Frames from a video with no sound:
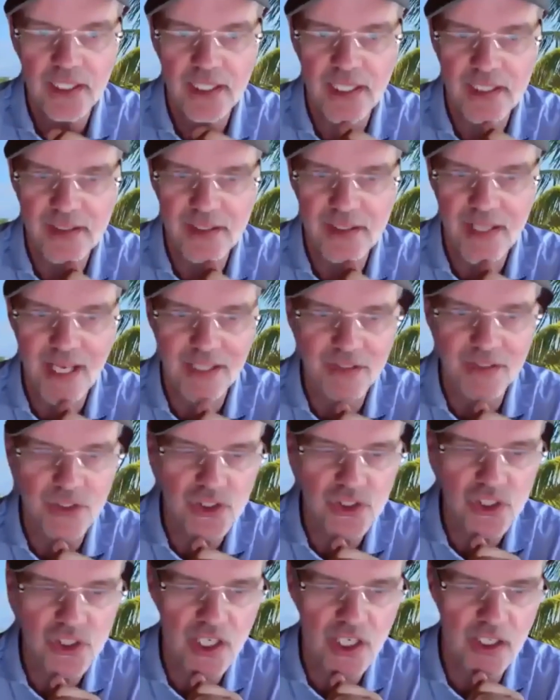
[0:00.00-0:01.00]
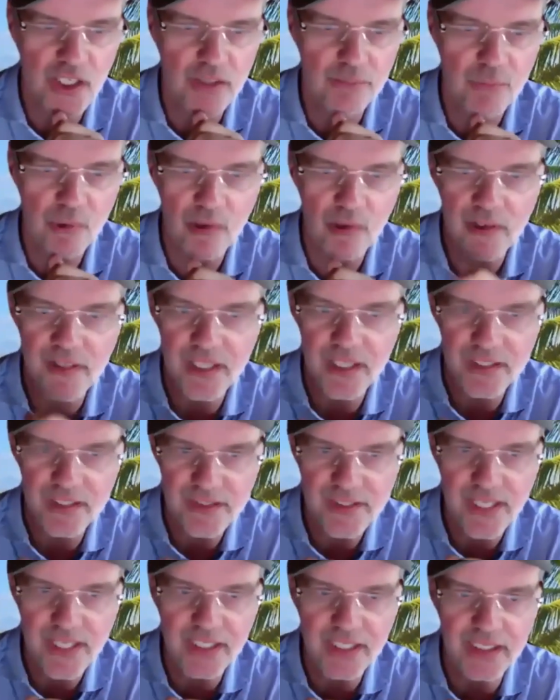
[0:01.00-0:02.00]
has a lot to share. More on that in a
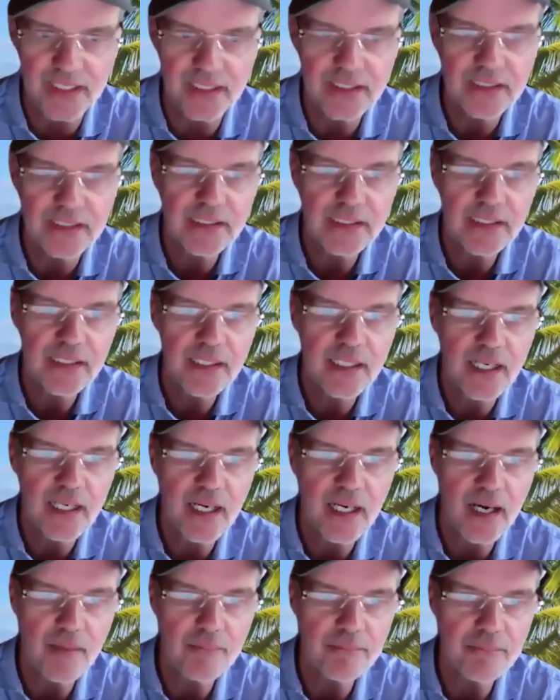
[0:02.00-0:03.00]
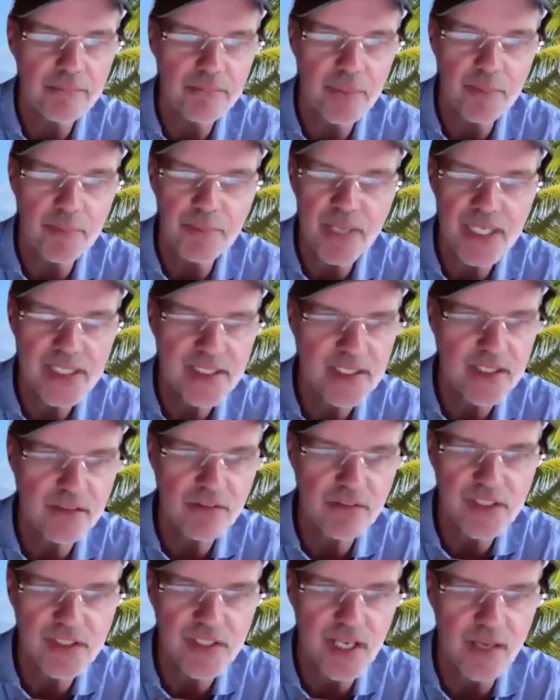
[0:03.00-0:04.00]
second. But basically, the
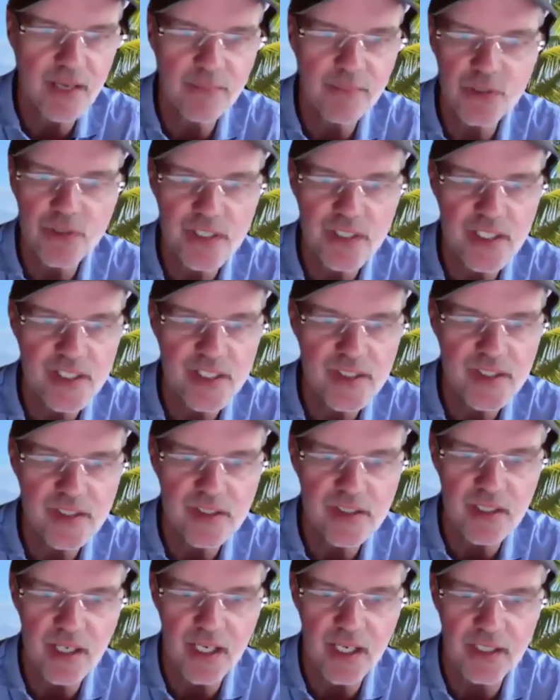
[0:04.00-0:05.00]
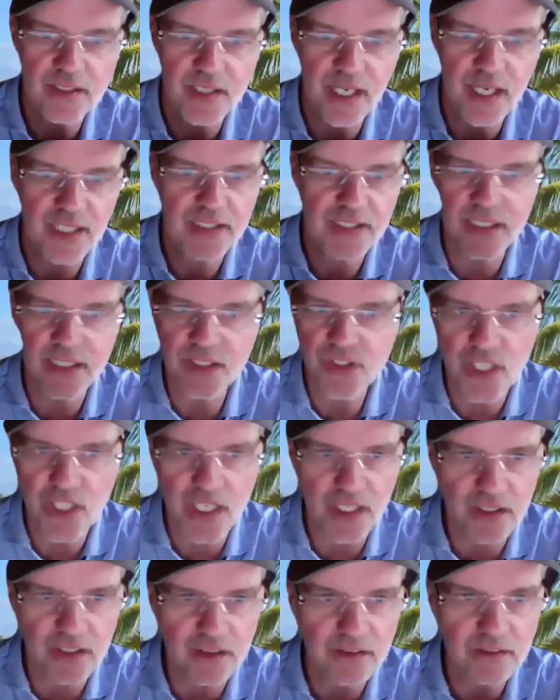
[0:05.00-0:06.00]
reason I'm doing this on OnGig's
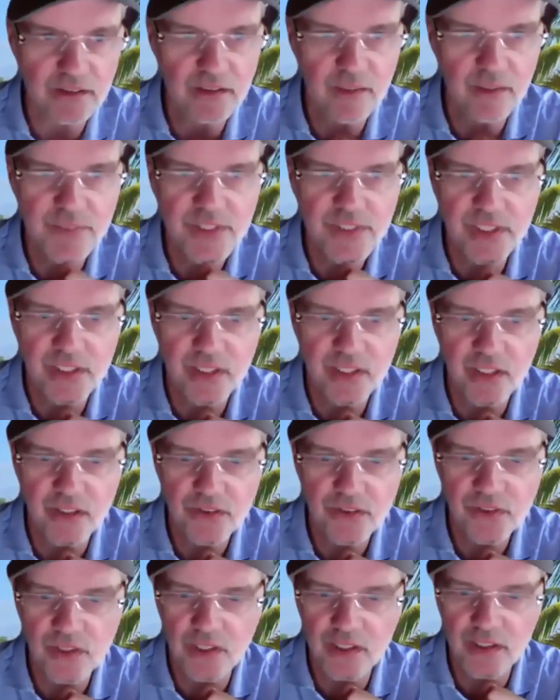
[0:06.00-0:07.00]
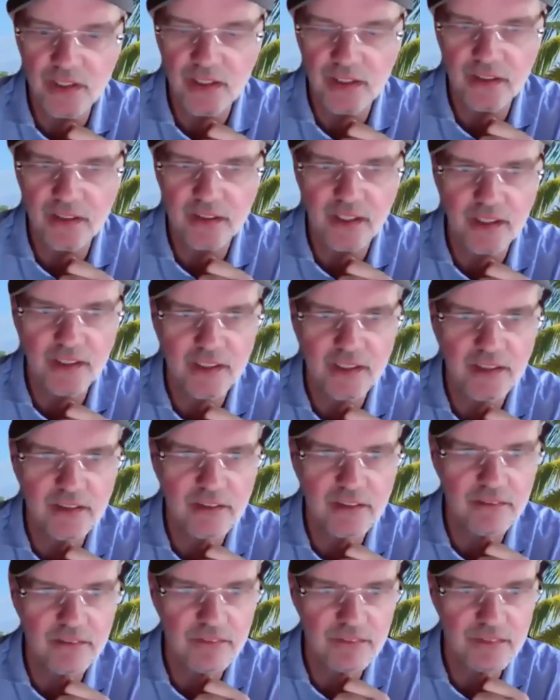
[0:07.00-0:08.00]
channel, I'm the CEO, so I get
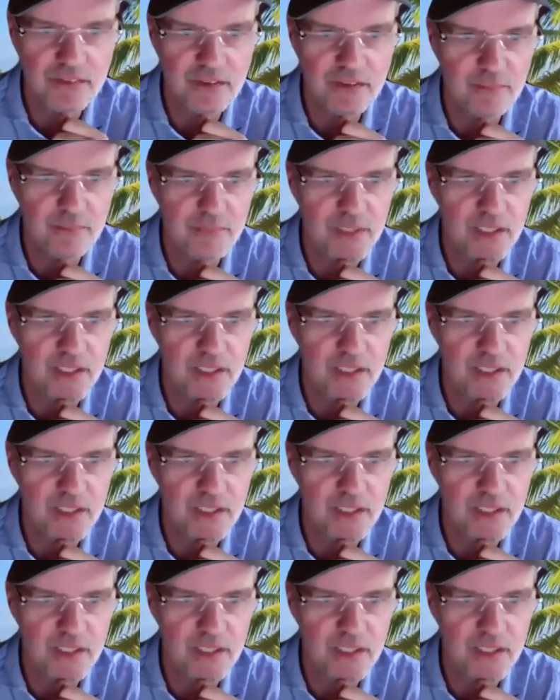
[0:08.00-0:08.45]
some